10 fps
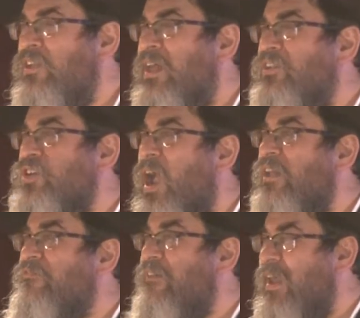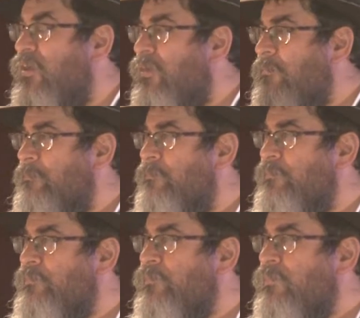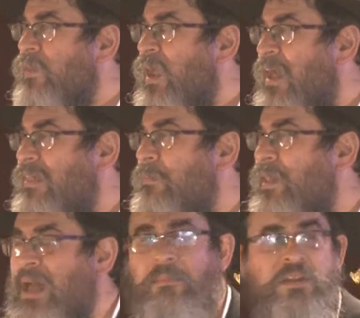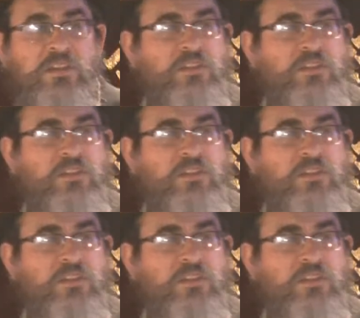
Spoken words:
to that child fire, and the melamed is